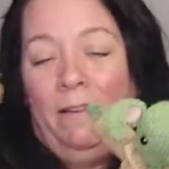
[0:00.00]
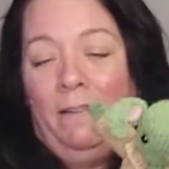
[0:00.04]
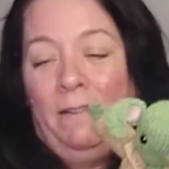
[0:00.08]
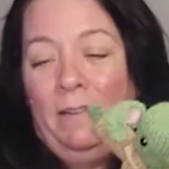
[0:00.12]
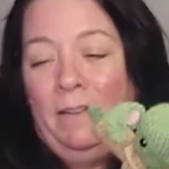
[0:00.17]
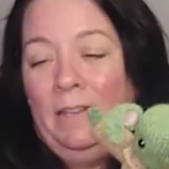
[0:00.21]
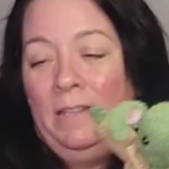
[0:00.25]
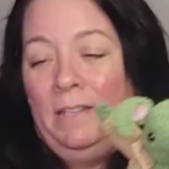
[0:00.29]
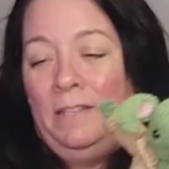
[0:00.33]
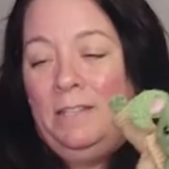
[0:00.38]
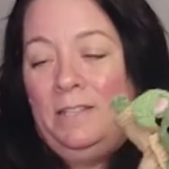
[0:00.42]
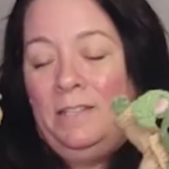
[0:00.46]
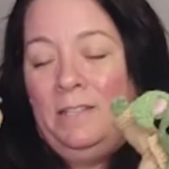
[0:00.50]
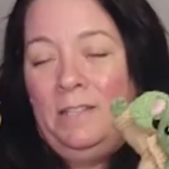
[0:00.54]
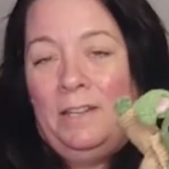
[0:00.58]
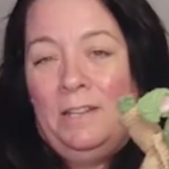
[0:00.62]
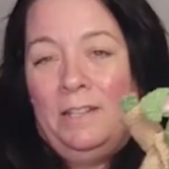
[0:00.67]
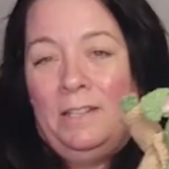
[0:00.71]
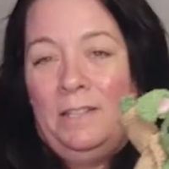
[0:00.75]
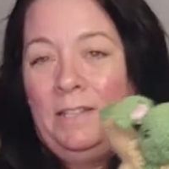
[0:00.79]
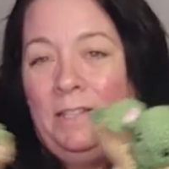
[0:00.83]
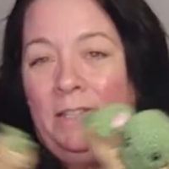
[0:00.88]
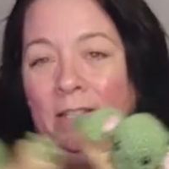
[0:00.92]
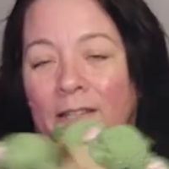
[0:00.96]
It's
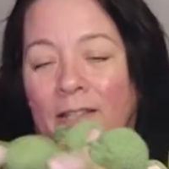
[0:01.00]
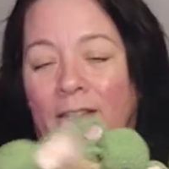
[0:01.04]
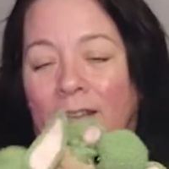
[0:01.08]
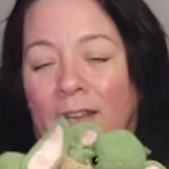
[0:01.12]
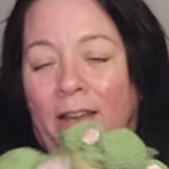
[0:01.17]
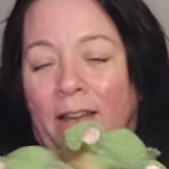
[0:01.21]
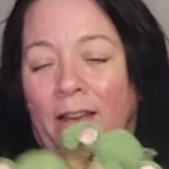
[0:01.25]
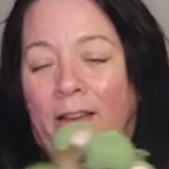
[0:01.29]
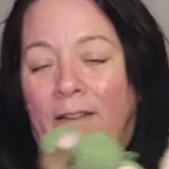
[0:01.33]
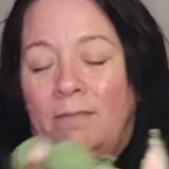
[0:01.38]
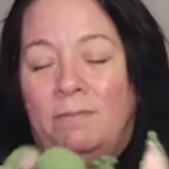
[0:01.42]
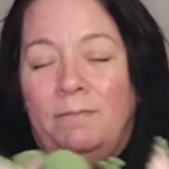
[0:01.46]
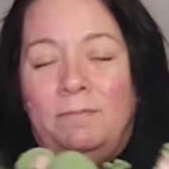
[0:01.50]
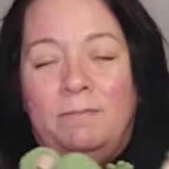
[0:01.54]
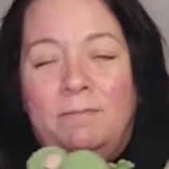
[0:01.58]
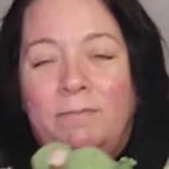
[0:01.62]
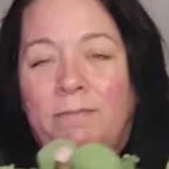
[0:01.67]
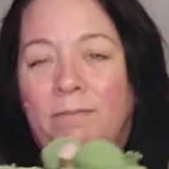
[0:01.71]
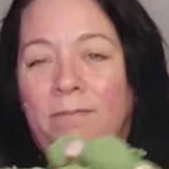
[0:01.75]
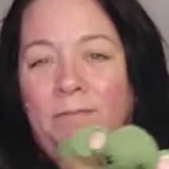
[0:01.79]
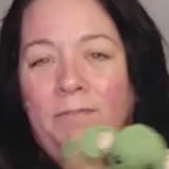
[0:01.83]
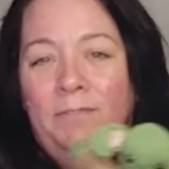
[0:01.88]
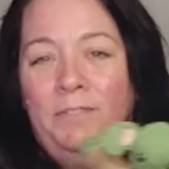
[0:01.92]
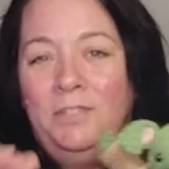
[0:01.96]
just
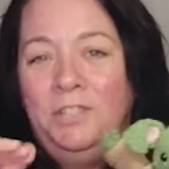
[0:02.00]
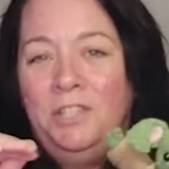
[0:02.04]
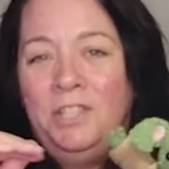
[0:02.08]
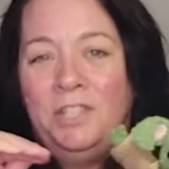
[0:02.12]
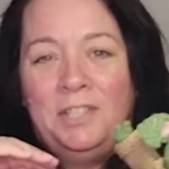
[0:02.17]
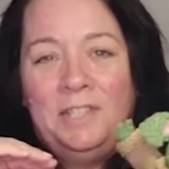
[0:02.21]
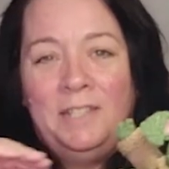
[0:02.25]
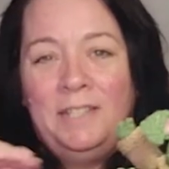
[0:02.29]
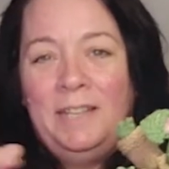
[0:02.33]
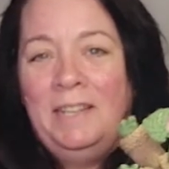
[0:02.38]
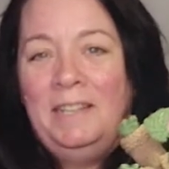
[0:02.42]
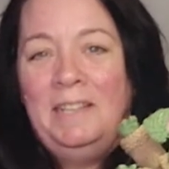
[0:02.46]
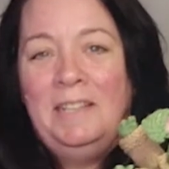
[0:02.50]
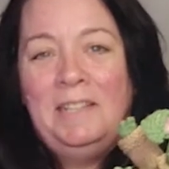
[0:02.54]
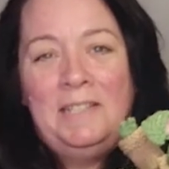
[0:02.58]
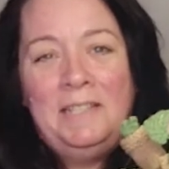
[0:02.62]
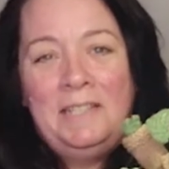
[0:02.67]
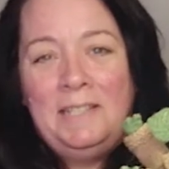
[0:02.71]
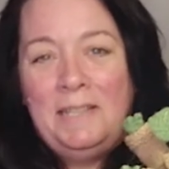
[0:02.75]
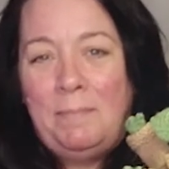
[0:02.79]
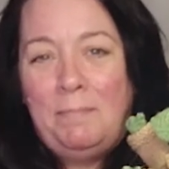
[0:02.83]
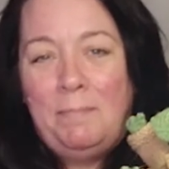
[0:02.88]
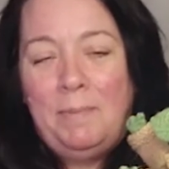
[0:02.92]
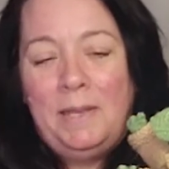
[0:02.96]
take it
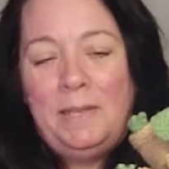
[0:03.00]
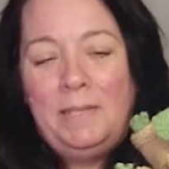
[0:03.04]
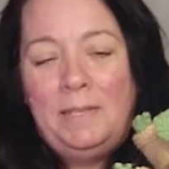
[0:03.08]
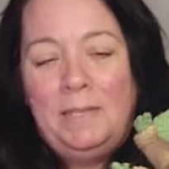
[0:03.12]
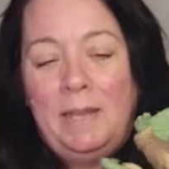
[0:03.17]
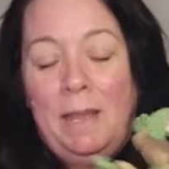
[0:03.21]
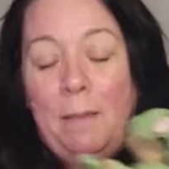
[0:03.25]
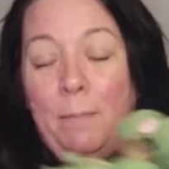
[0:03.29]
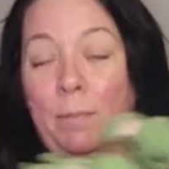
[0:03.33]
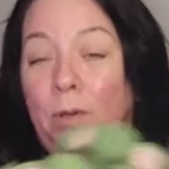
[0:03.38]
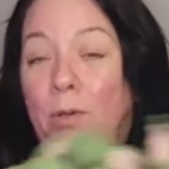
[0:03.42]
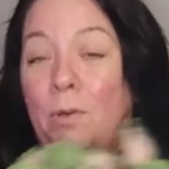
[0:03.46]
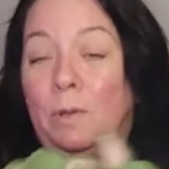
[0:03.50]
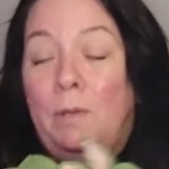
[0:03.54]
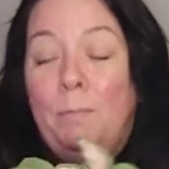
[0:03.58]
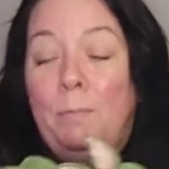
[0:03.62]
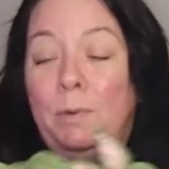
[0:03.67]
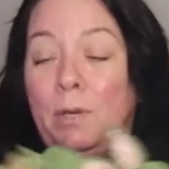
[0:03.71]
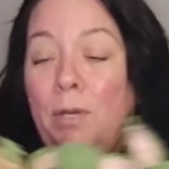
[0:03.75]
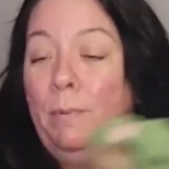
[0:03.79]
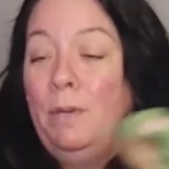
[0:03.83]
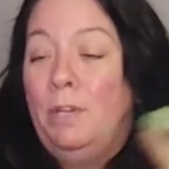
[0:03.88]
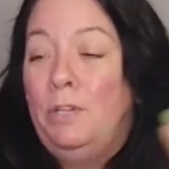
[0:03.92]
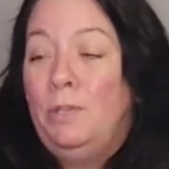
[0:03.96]
step by step, and you can
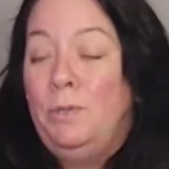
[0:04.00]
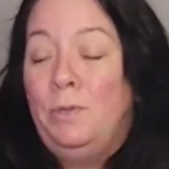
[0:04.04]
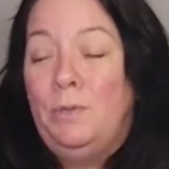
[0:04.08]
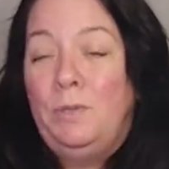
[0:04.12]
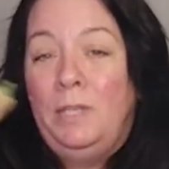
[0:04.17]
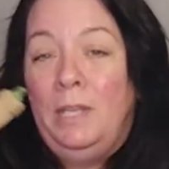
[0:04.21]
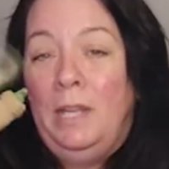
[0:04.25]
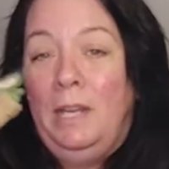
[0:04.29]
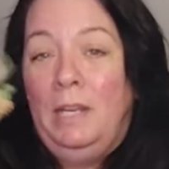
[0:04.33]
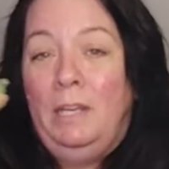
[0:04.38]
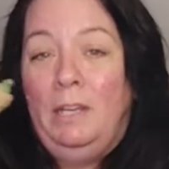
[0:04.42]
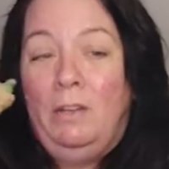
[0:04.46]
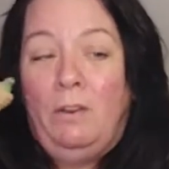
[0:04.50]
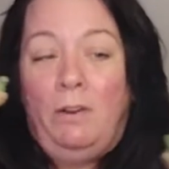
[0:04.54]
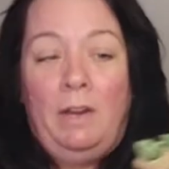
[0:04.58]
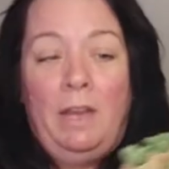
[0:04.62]
pretty much use any yarn.